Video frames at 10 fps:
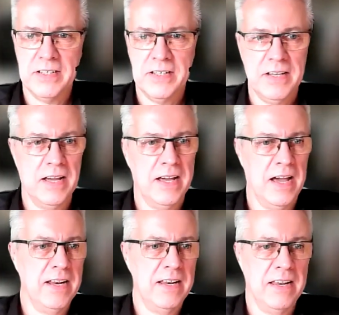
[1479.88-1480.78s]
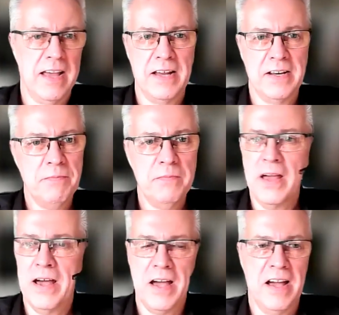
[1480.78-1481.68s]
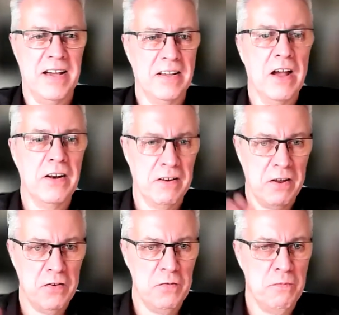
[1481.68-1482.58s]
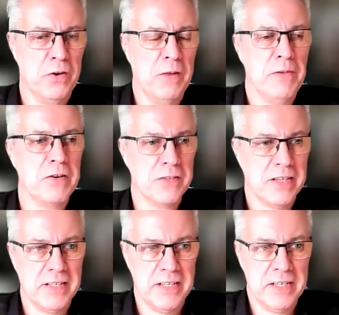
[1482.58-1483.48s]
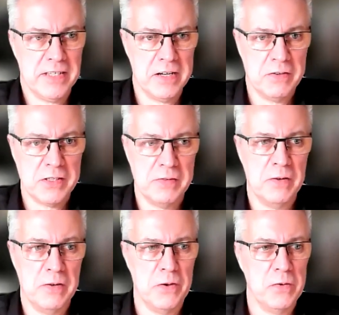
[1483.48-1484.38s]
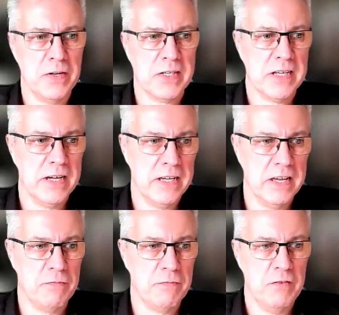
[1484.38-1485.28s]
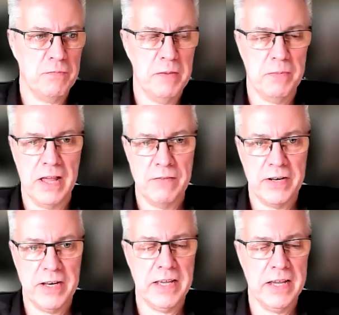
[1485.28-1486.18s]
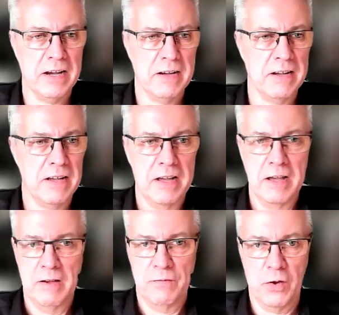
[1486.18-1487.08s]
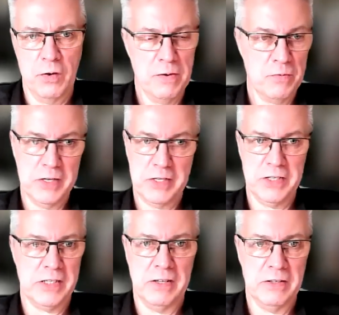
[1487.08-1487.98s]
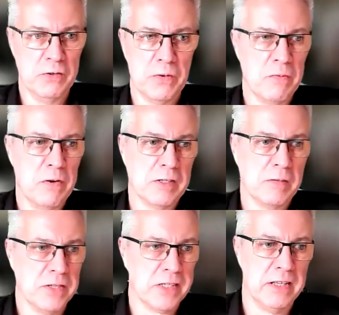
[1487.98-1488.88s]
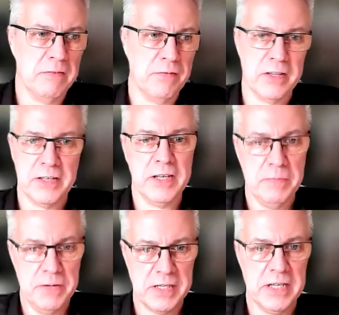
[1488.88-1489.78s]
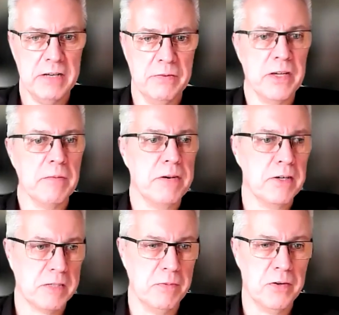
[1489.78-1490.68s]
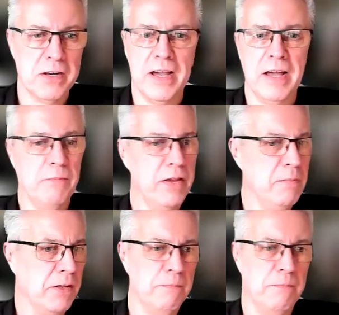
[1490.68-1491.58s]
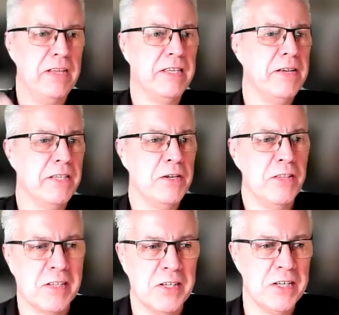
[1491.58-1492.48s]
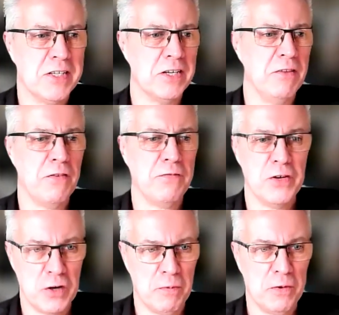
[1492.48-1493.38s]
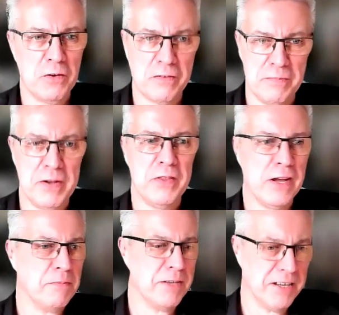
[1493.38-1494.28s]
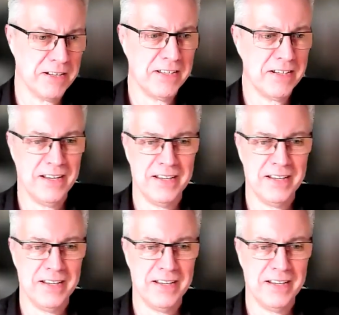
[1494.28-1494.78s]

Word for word: Duncan uh, and Adam. Uh, uh, and I know you put up your contact details, and, and we always say if, if people have any uh, follow up questions, you're always welcome to send them via the DPC and we can pass them on. And people are beating me to the suggestion of a virtual applause for both Adam and Duncan.